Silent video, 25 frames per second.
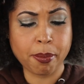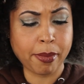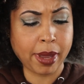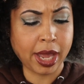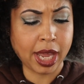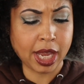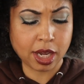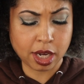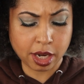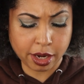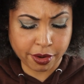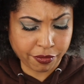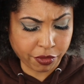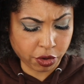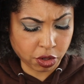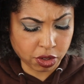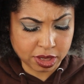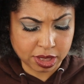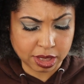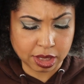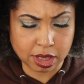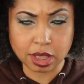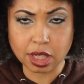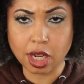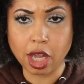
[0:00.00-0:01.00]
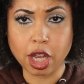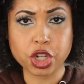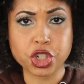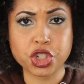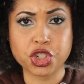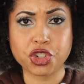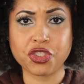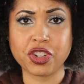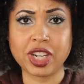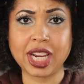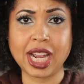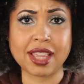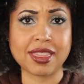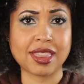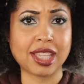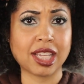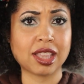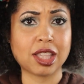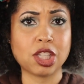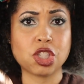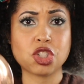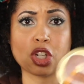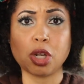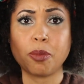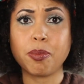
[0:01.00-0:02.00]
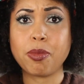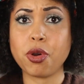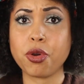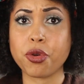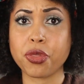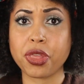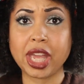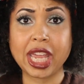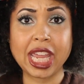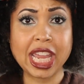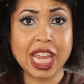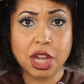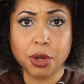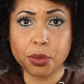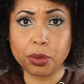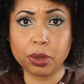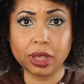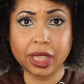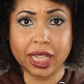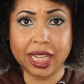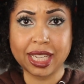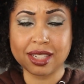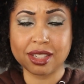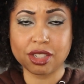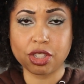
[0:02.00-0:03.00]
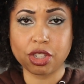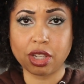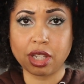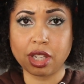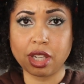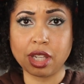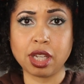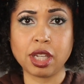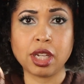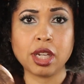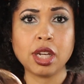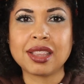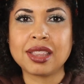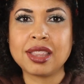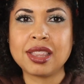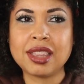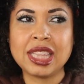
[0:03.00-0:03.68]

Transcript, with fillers: makeup versus luxury. I think these are both equally as good.